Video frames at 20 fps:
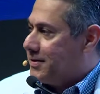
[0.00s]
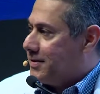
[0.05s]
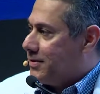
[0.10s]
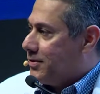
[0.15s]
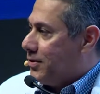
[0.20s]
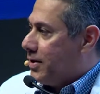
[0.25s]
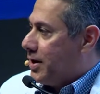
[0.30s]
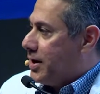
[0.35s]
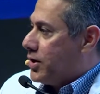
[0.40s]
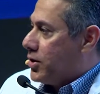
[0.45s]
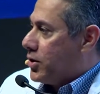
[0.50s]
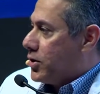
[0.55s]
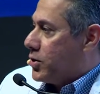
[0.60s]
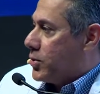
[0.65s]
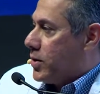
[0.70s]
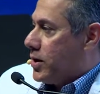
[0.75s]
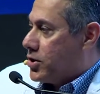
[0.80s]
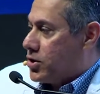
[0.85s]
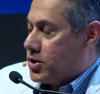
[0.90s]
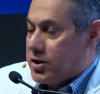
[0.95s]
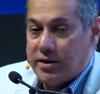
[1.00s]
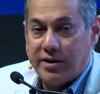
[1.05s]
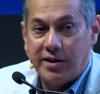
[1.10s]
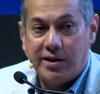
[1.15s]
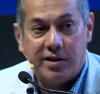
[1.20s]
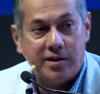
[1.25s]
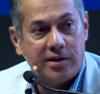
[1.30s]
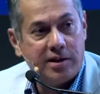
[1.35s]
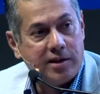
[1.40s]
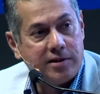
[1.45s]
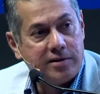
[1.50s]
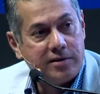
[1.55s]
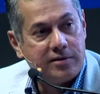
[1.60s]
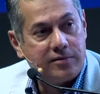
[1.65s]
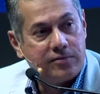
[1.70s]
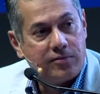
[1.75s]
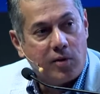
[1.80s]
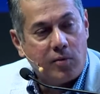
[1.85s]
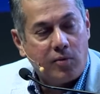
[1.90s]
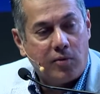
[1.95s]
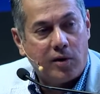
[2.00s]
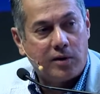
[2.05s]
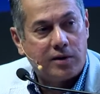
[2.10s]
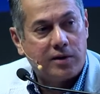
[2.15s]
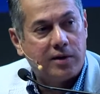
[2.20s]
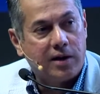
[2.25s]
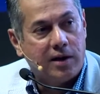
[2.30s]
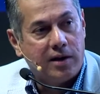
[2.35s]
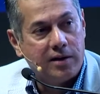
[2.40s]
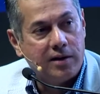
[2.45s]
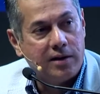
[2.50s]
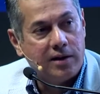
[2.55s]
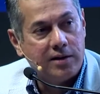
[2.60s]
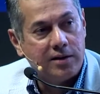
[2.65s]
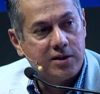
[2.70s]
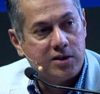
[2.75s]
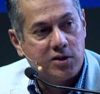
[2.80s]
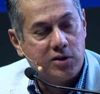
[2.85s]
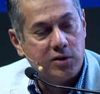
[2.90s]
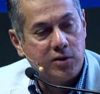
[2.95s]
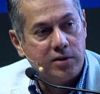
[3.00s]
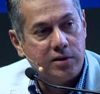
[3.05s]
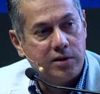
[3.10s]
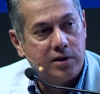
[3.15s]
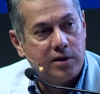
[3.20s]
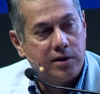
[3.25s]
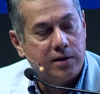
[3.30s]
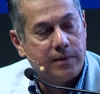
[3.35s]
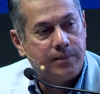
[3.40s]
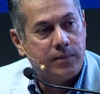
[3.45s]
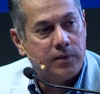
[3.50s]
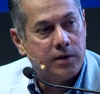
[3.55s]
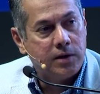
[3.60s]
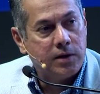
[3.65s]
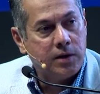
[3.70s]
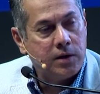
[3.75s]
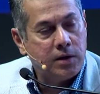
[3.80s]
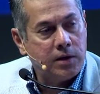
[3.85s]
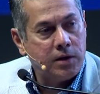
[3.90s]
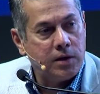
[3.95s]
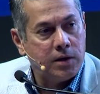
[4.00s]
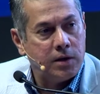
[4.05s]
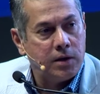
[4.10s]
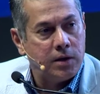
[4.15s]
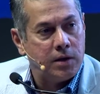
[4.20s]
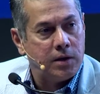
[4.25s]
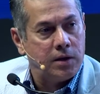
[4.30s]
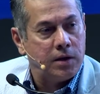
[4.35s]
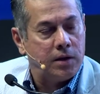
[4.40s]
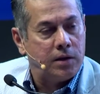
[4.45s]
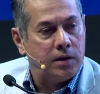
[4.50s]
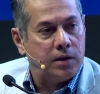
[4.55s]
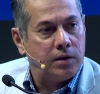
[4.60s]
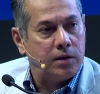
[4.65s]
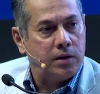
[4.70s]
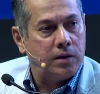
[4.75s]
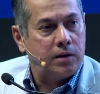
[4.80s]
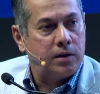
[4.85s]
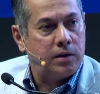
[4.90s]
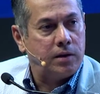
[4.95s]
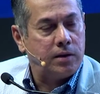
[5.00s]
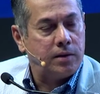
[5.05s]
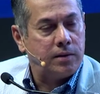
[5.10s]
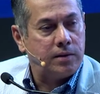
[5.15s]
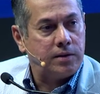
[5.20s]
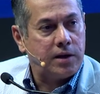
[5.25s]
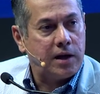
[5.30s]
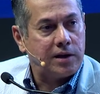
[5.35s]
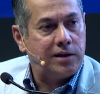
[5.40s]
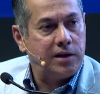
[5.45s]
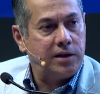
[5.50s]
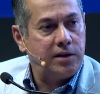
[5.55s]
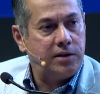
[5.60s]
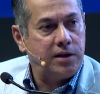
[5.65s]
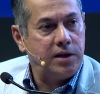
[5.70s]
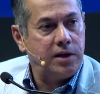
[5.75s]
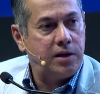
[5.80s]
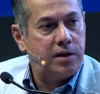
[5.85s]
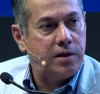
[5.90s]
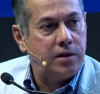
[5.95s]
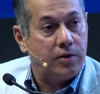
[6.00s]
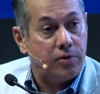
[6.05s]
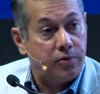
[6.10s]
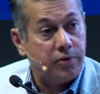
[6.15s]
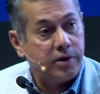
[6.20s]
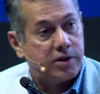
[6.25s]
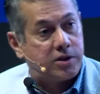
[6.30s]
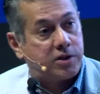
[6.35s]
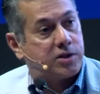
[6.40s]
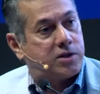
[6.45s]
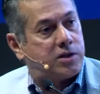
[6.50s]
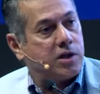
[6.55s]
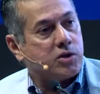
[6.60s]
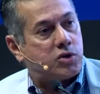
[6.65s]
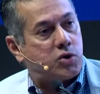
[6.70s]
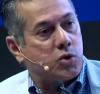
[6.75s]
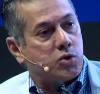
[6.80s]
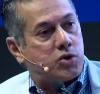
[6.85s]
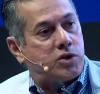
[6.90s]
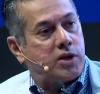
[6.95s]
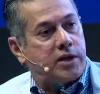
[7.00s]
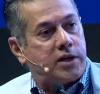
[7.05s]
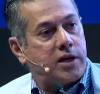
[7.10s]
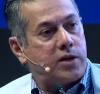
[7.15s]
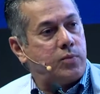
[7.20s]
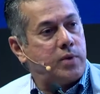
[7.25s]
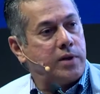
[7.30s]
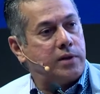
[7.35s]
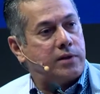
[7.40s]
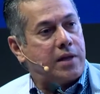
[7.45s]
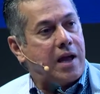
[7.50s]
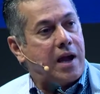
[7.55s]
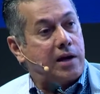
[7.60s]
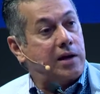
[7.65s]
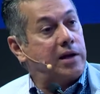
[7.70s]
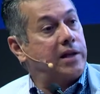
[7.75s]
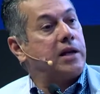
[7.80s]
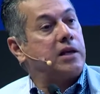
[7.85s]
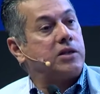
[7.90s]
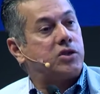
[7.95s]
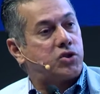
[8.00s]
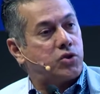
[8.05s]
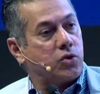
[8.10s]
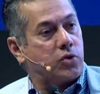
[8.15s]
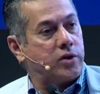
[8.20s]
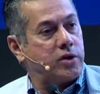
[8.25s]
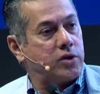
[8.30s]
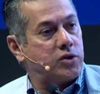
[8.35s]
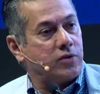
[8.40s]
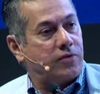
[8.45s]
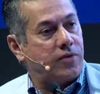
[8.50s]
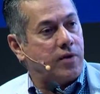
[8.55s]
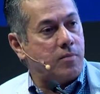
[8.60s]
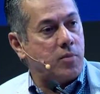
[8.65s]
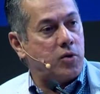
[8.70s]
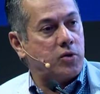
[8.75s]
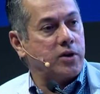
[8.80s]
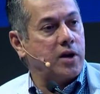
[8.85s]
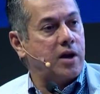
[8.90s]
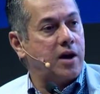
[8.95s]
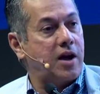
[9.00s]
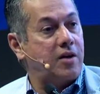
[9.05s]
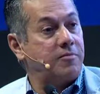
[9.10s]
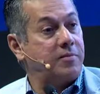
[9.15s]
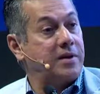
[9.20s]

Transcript: Very good question, Ian. And from what I understood, Natalie, the risks associated with handling and storage of ammonia have